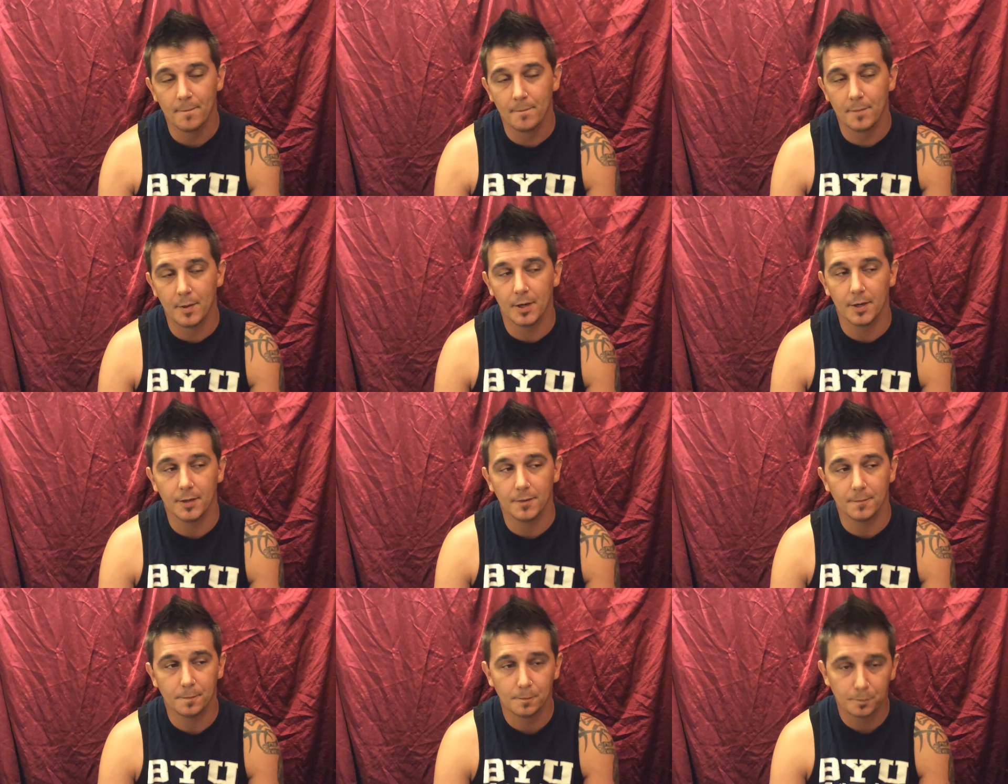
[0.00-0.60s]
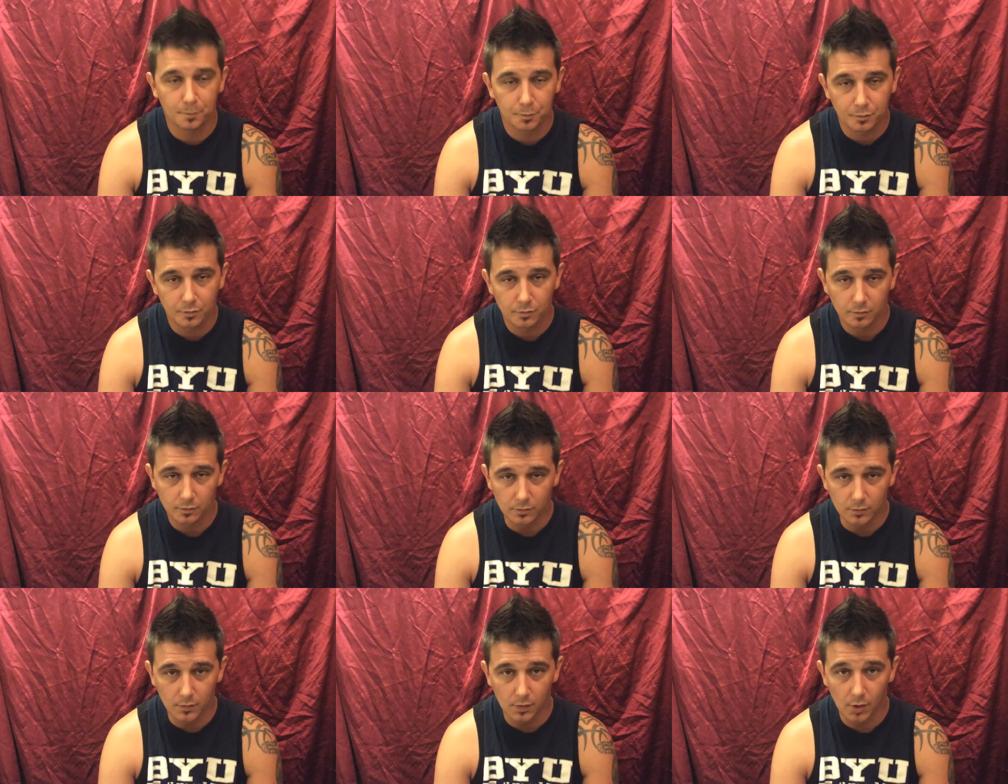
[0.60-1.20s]
But
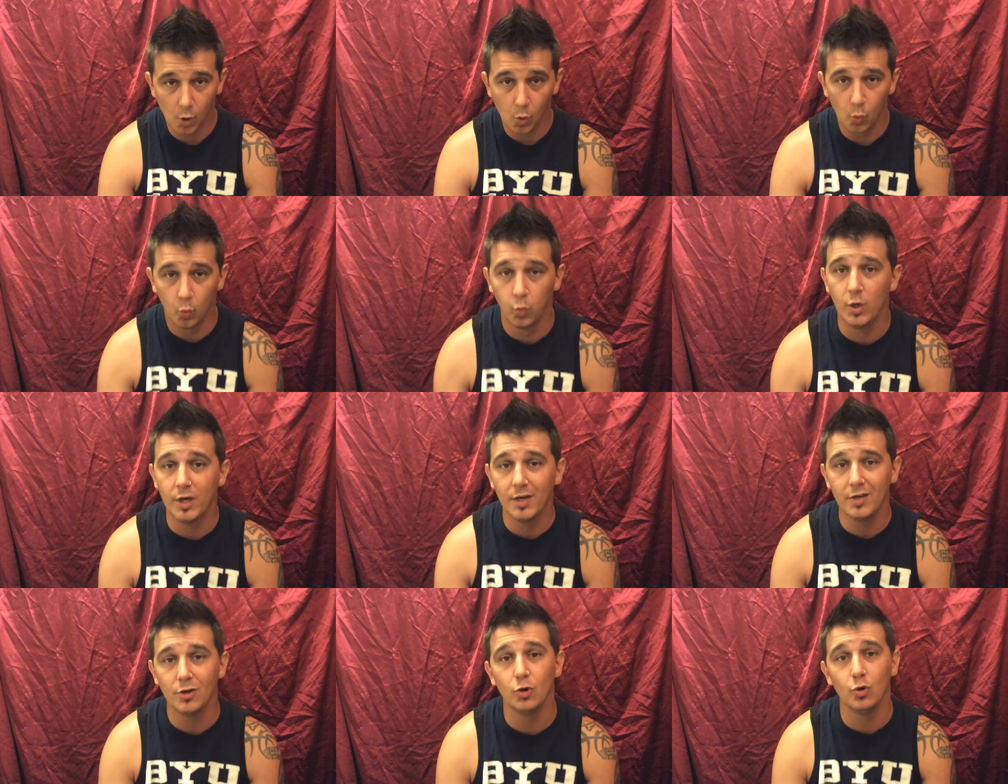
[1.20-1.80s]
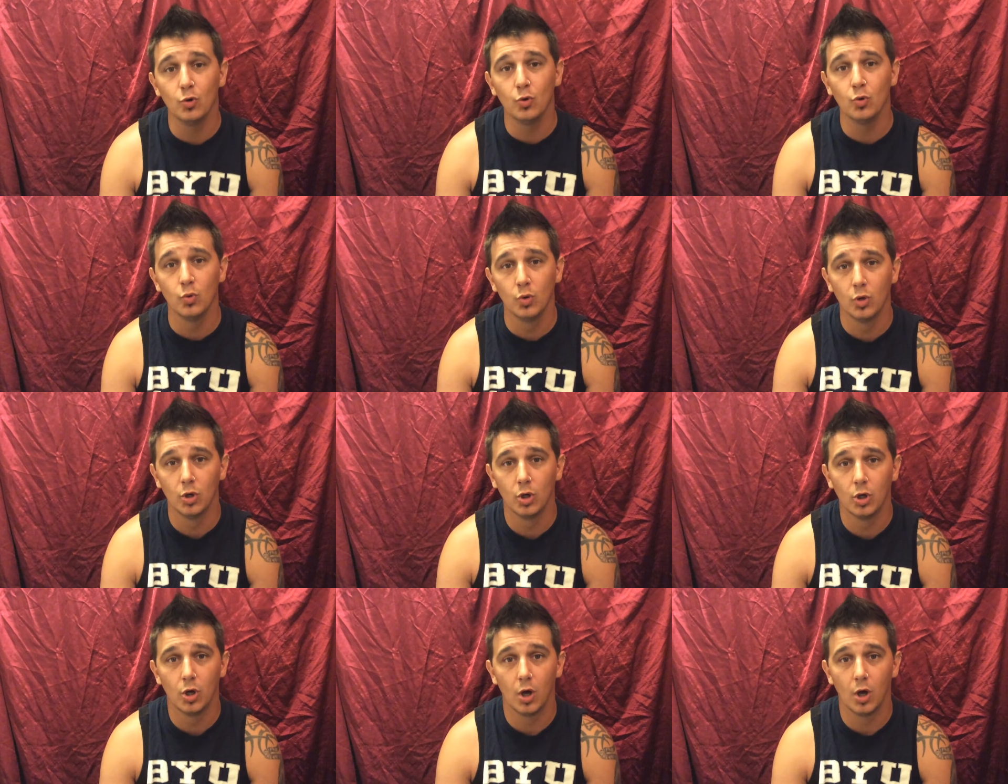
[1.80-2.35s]
we do